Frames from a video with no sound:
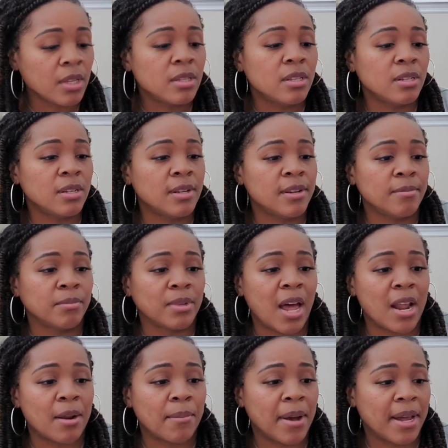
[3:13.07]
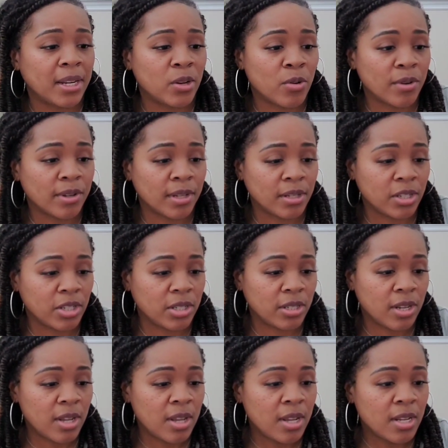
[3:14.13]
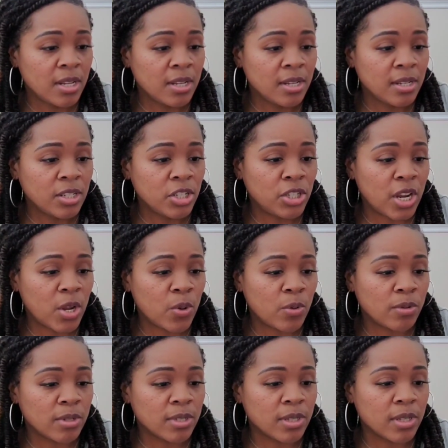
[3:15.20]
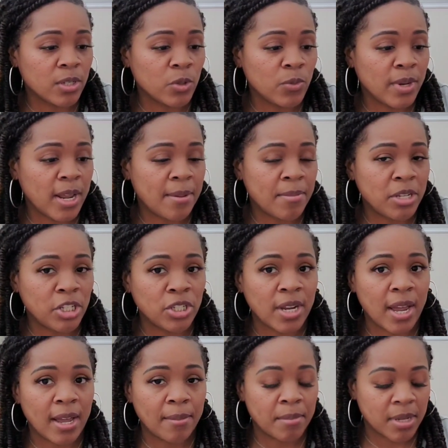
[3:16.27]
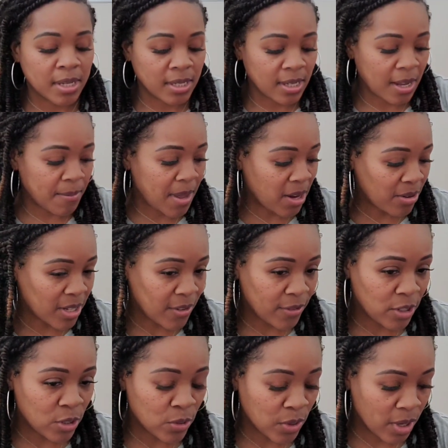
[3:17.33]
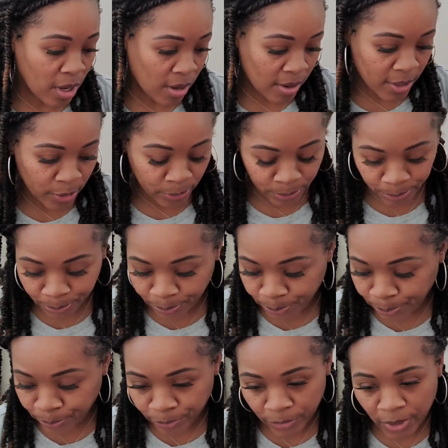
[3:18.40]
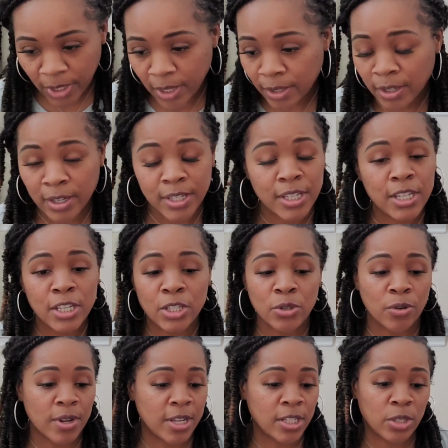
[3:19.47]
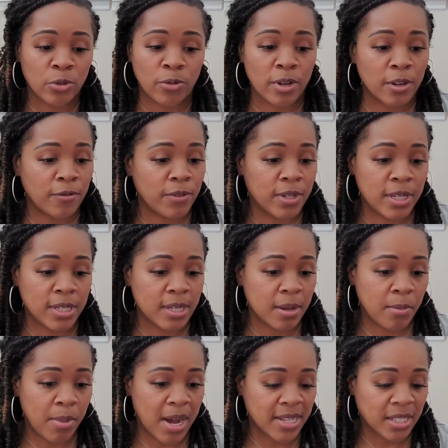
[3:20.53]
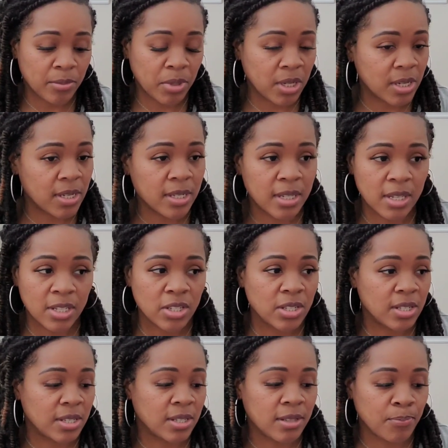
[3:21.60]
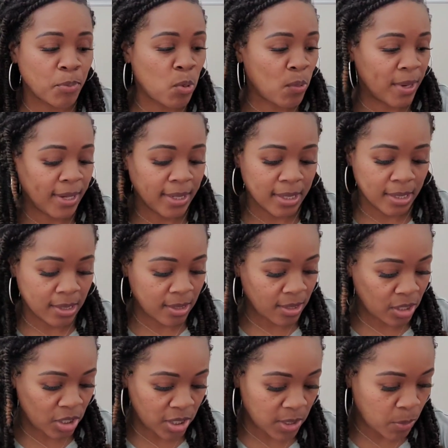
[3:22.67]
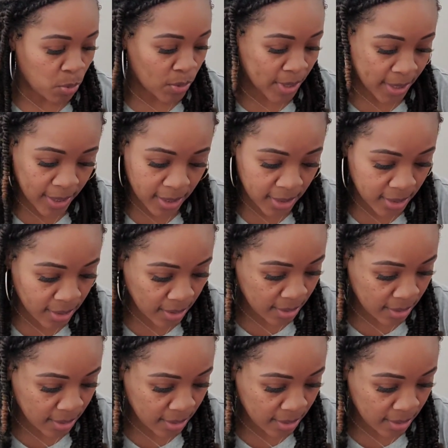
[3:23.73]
The Lottie Body Coconut and Shea Oils Illuminate Me Shine Mist. I'm not gonna even do a teaser on Instagram for this unboxing because it's just pointless. It's just pointless.